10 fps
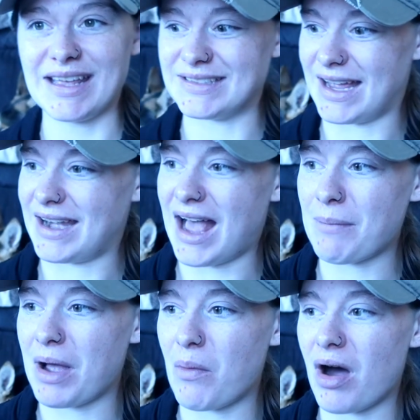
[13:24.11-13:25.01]
Is that
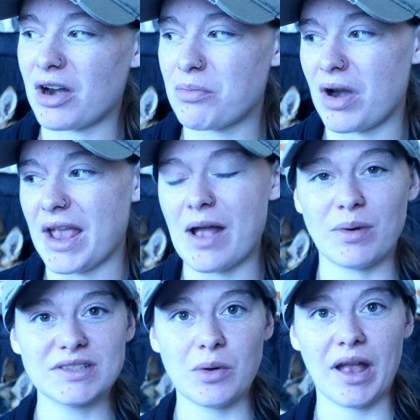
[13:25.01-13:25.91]
not my water breaking?
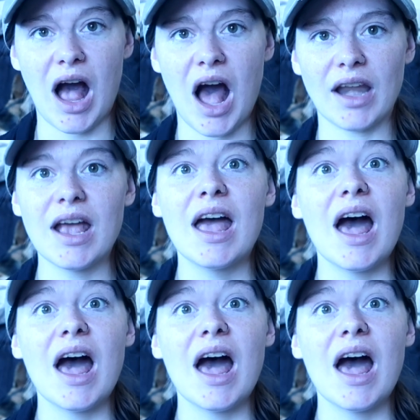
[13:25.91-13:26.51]
What's going on?